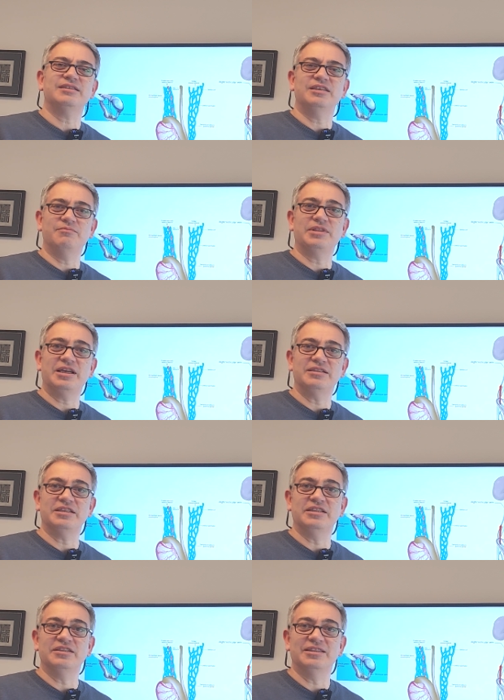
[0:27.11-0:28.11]

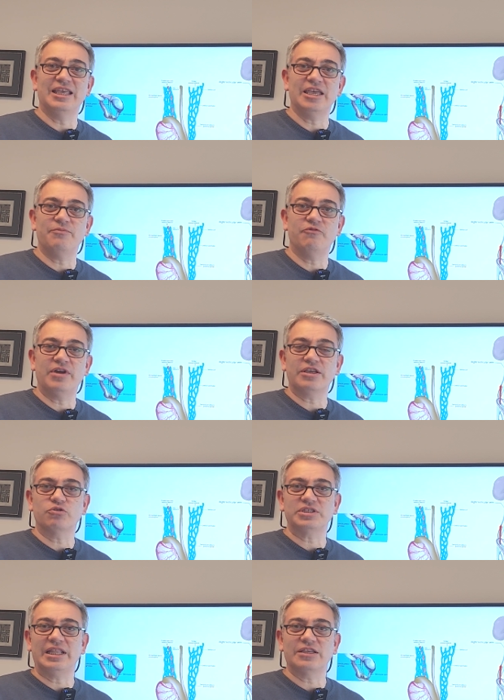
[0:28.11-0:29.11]
in the name
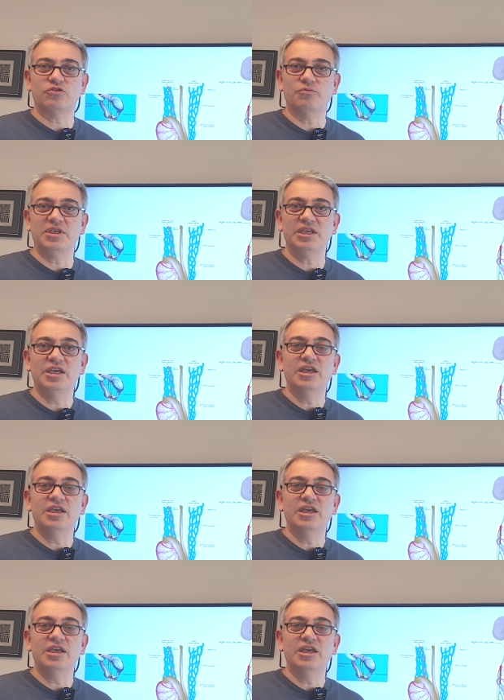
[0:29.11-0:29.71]
varicocelectomy.